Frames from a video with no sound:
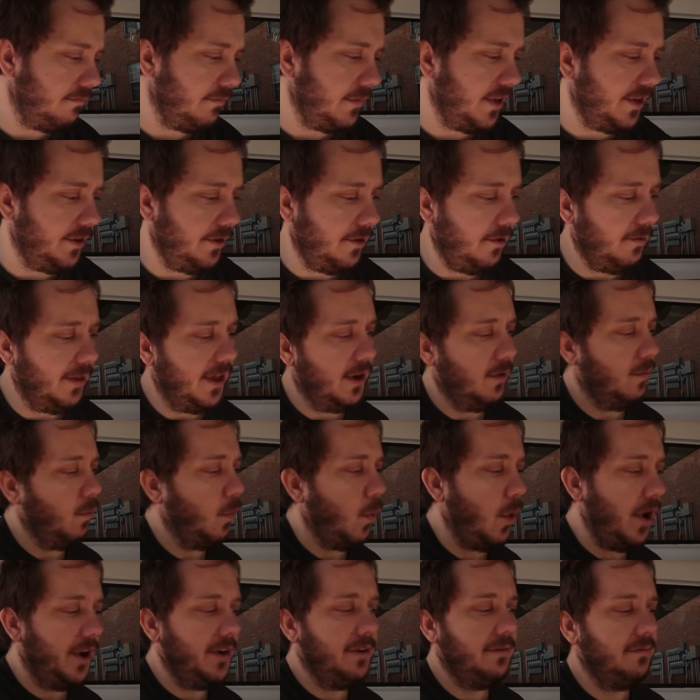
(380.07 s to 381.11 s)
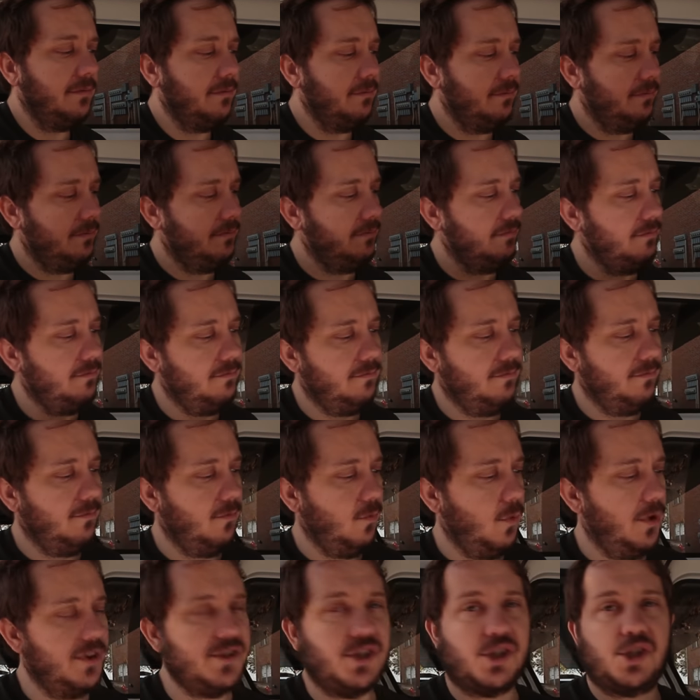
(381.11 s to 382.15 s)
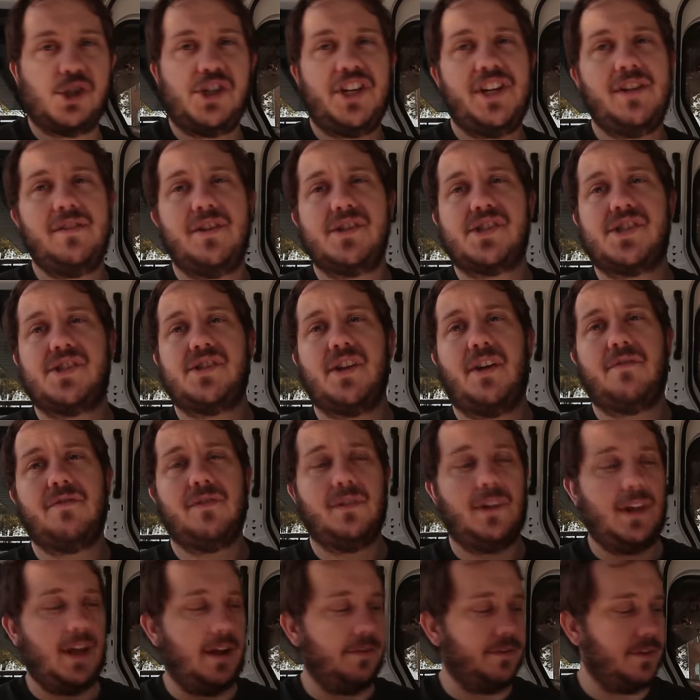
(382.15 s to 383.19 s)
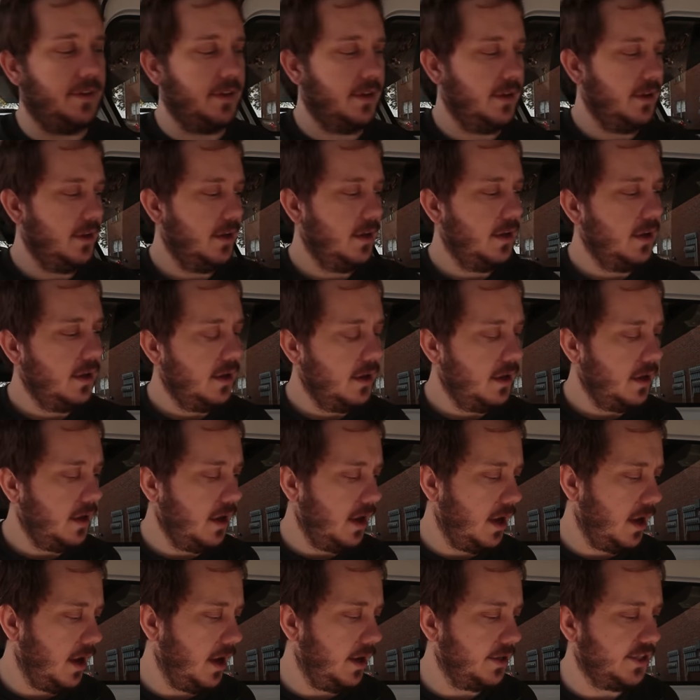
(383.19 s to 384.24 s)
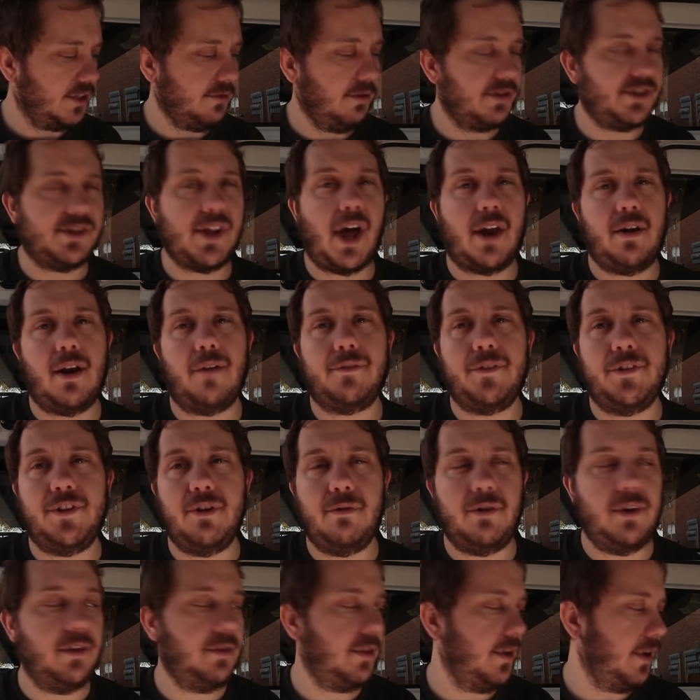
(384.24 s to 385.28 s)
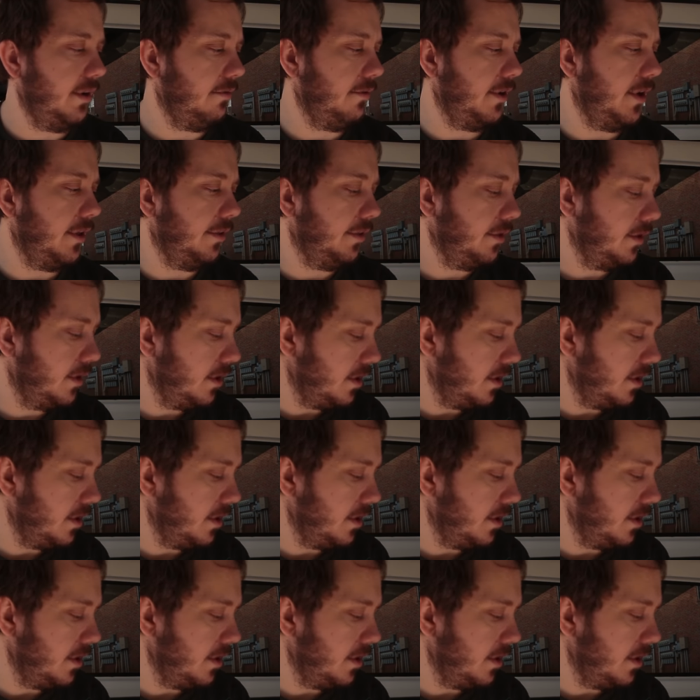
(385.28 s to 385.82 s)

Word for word: you know, like one, one sheet of this stuff left, uh, so it's not enough to do anything with.